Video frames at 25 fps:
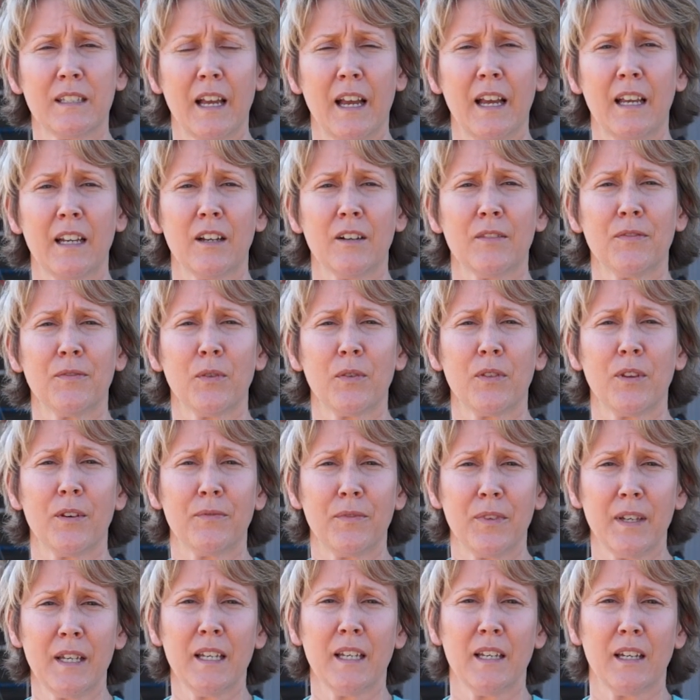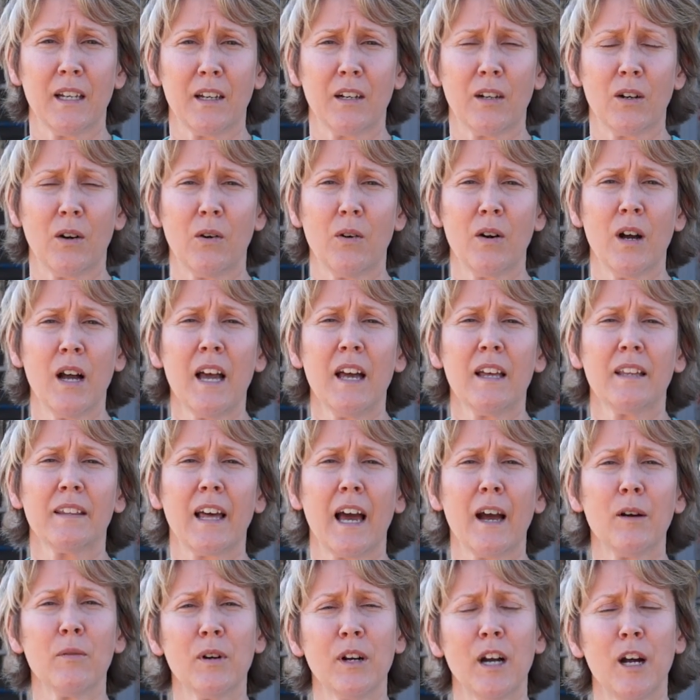data for the vehicle
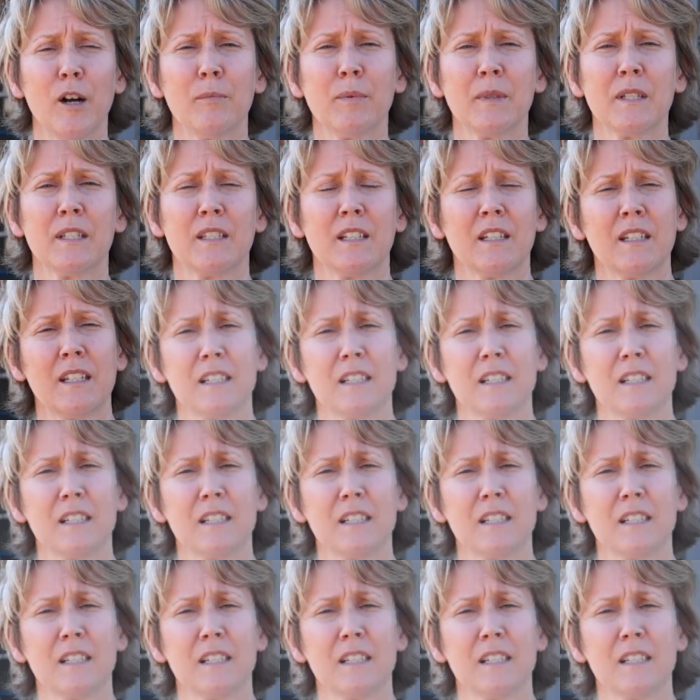that will help us to